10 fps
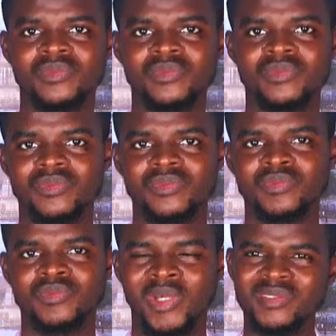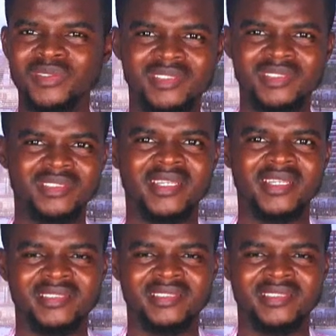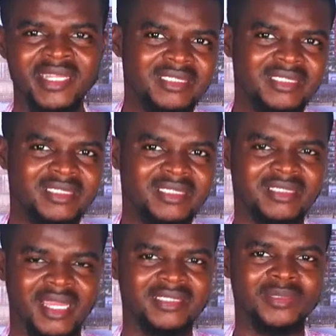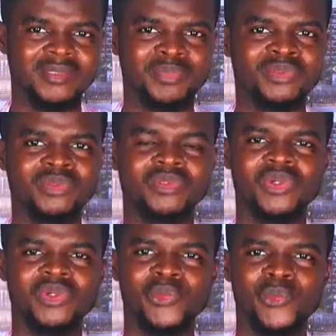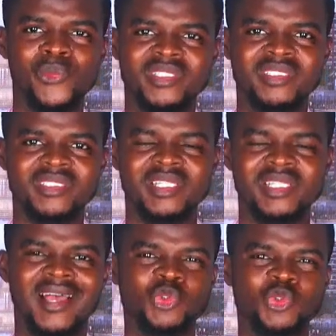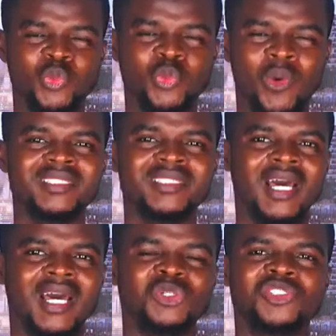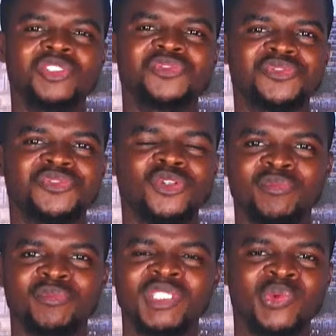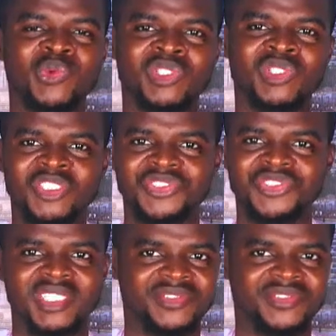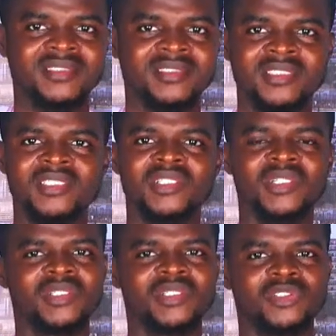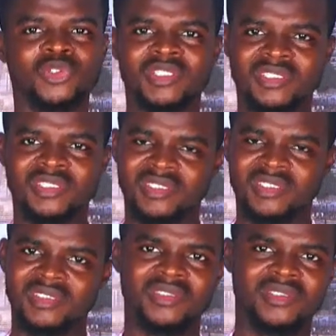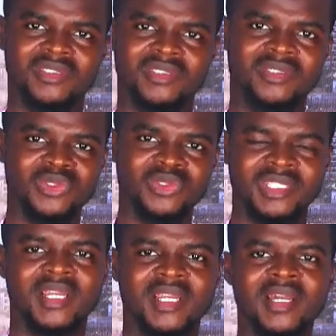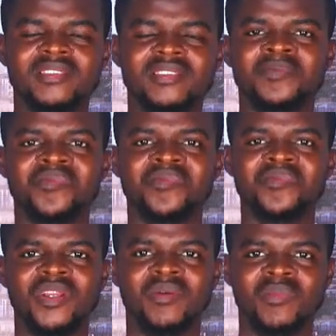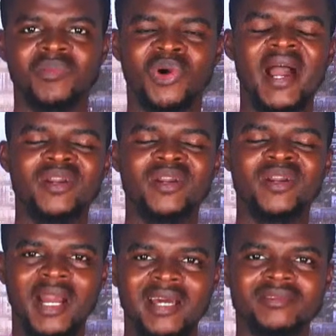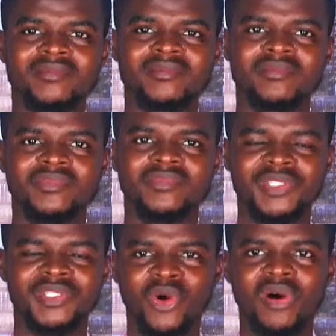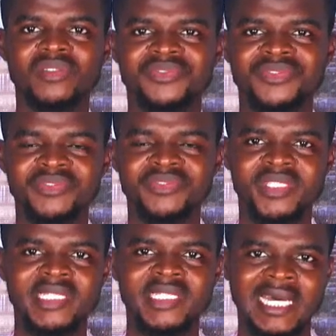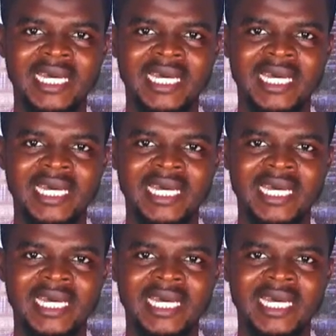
But I don't think there's any tangible reasons as to why that huge fund of money was being transferred to his account. But I can recall vividly that